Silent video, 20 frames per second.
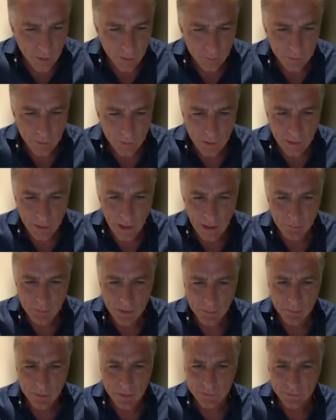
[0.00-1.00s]
The
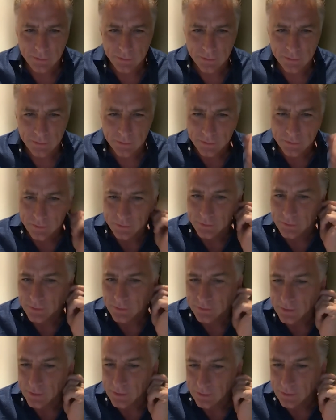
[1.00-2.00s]
gaming business has
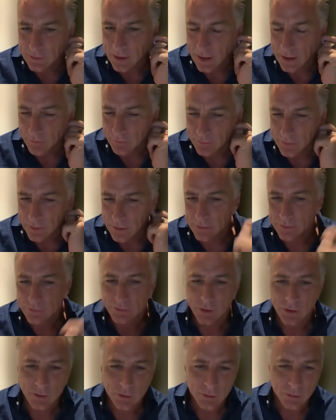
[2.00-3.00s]
just had a very
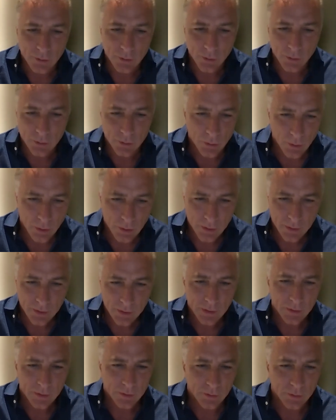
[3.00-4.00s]
strong quarter.
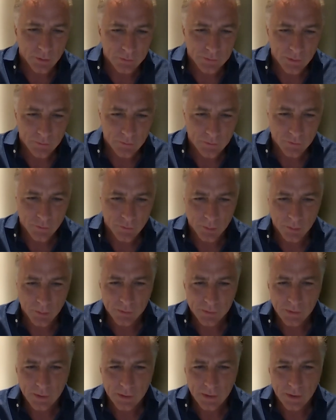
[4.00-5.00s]
It grew
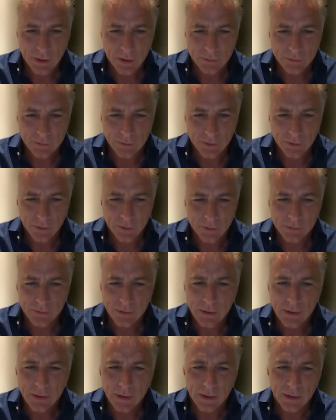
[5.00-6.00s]
74% constant
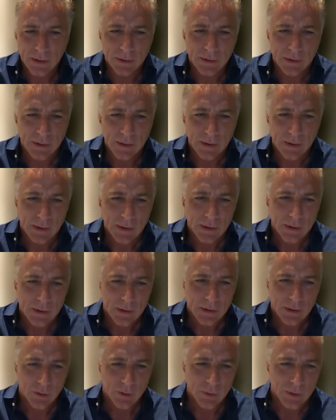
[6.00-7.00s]
currency, and
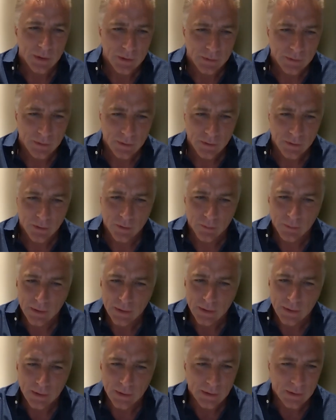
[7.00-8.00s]
we continue to
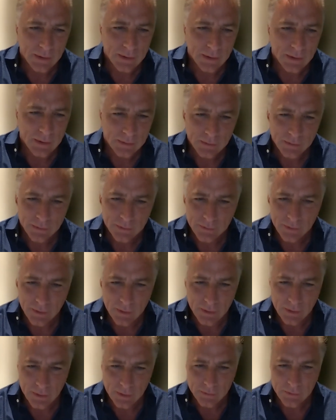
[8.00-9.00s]
be just
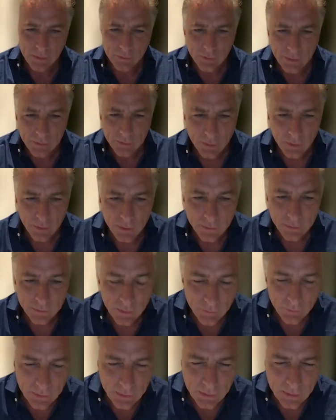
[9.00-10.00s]

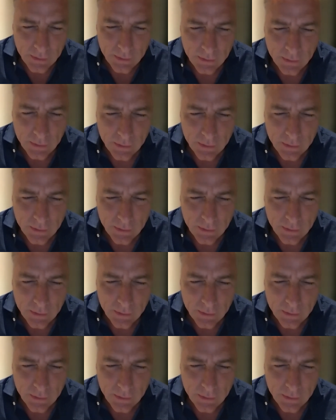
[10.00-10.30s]
76%